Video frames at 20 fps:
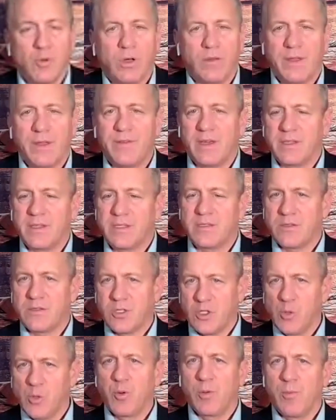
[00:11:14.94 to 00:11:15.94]
I think that's
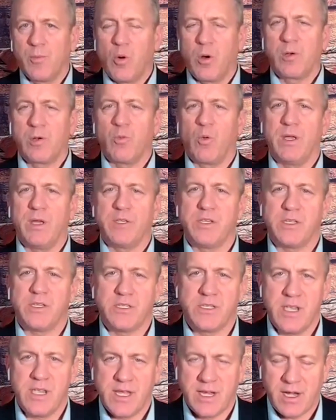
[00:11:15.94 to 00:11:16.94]
super important what you just
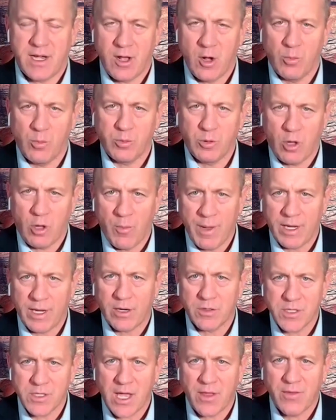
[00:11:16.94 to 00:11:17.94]
said, and I hope
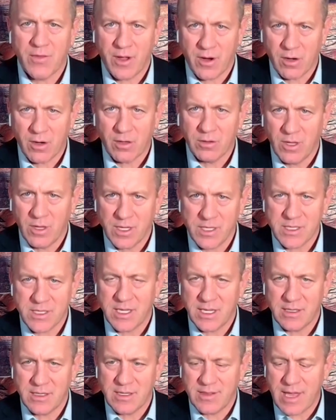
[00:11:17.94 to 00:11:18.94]
lawmakers out there are
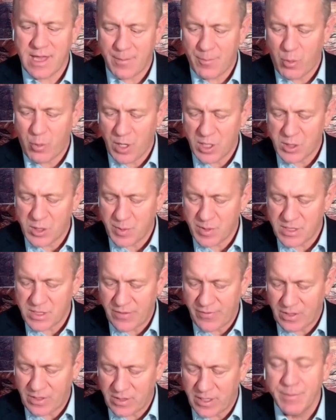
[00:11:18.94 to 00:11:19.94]
listening to that point
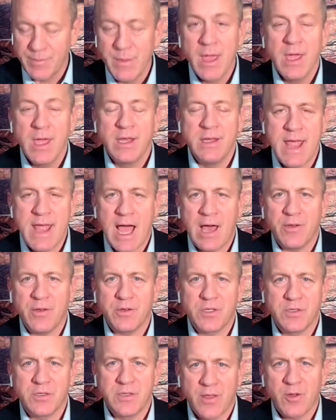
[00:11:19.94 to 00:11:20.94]
specifically. Now,
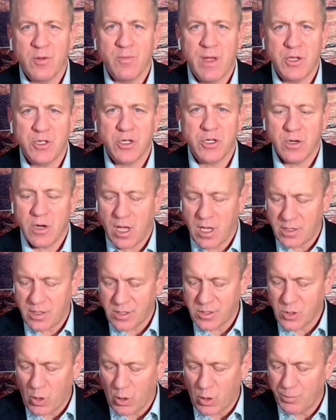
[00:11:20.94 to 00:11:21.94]
there's another measure
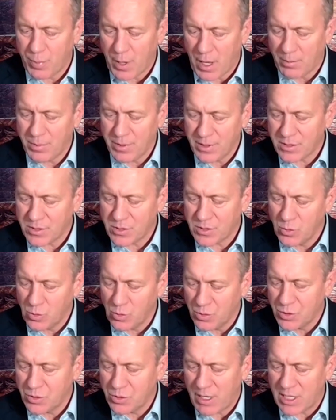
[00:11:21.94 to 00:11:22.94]
called Public
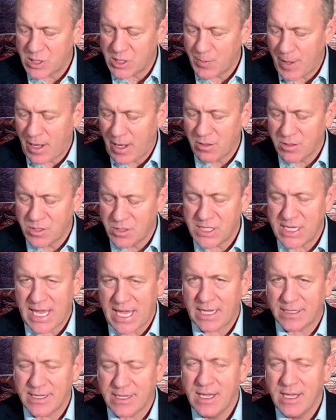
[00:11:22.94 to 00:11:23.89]
School Transparency Act